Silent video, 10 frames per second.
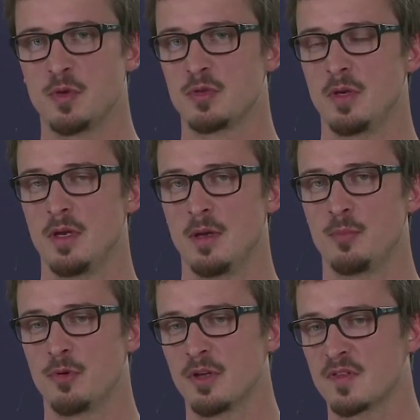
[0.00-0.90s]

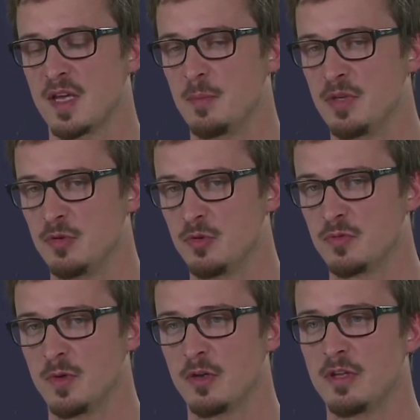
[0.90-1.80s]
products can be
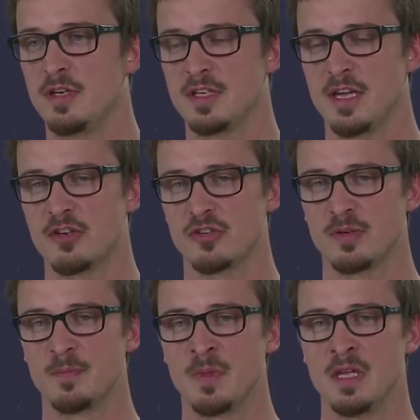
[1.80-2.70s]
used for authentication.